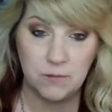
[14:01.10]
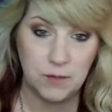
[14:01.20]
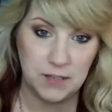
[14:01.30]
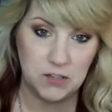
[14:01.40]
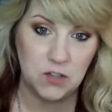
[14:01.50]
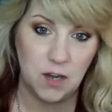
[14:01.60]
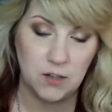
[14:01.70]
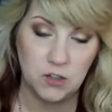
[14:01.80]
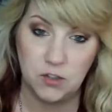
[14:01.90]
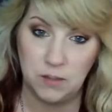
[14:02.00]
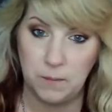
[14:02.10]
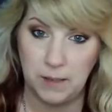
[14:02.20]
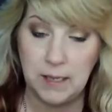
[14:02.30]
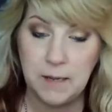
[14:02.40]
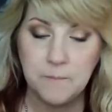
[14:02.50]
what these talks should
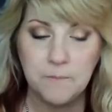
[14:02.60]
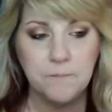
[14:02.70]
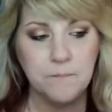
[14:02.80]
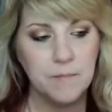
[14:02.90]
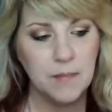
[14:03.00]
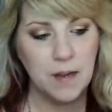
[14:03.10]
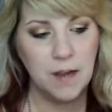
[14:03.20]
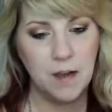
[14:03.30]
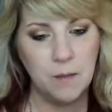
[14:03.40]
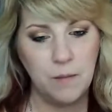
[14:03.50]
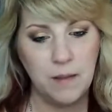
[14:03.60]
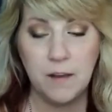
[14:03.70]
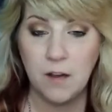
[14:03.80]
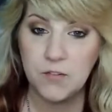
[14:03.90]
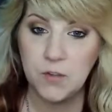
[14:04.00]
be. And
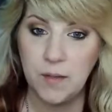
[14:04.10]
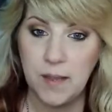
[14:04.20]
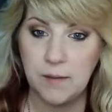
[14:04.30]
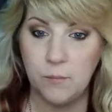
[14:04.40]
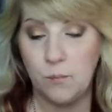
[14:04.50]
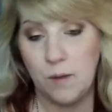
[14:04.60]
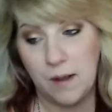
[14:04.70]
then also, like,